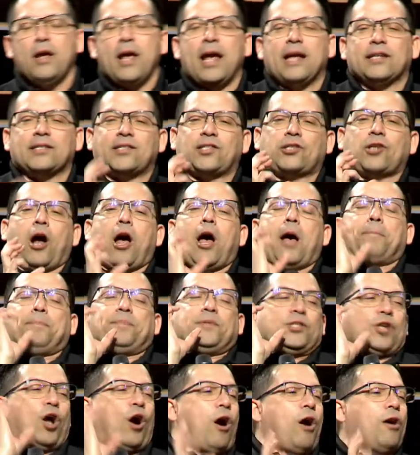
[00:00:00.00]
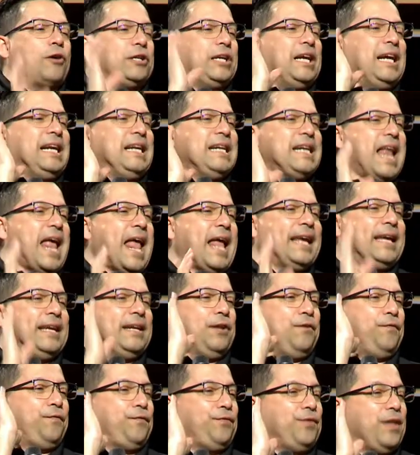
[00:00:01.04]
And stop talking
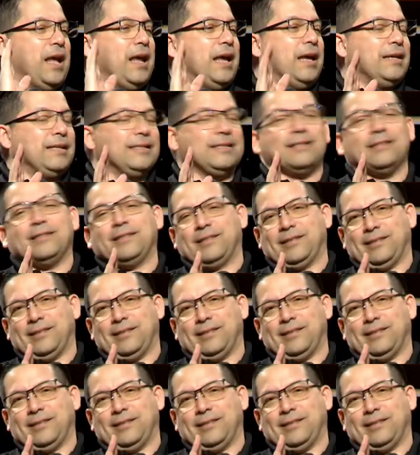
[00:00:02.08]
negative things.